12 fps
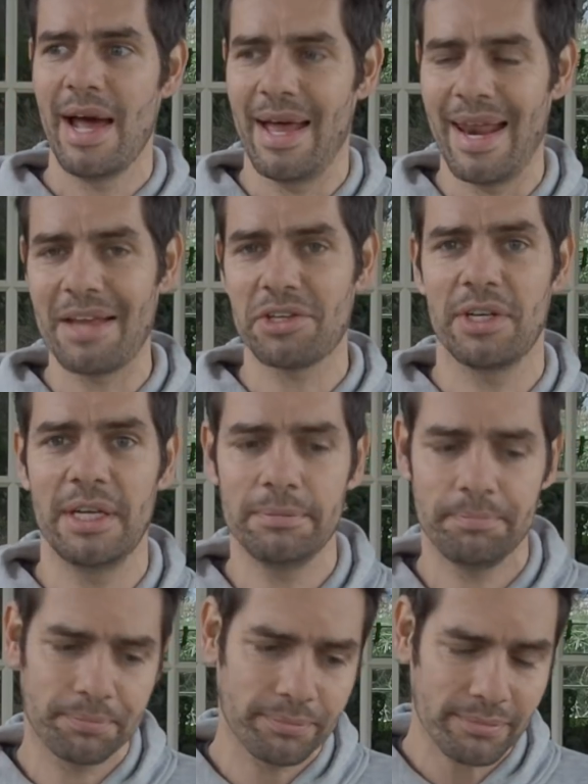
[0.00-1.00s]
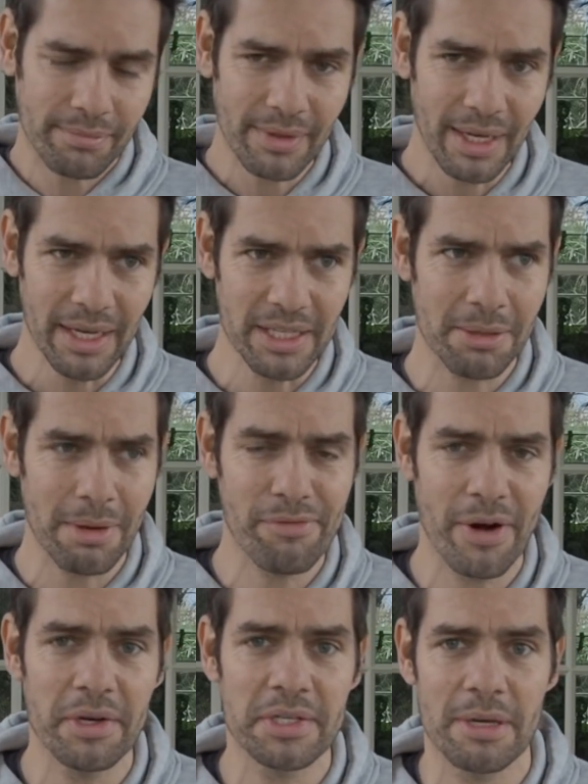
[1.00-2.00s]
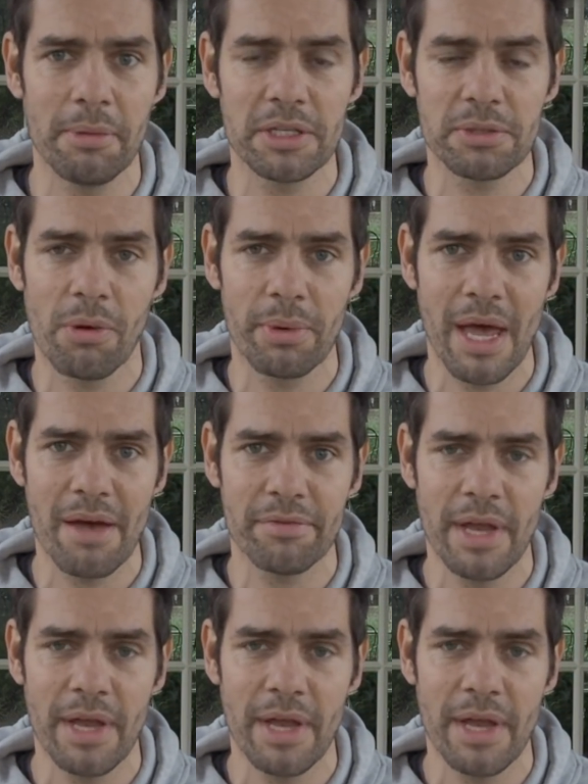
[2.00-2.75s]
And actually, it's going to be very similar to what we have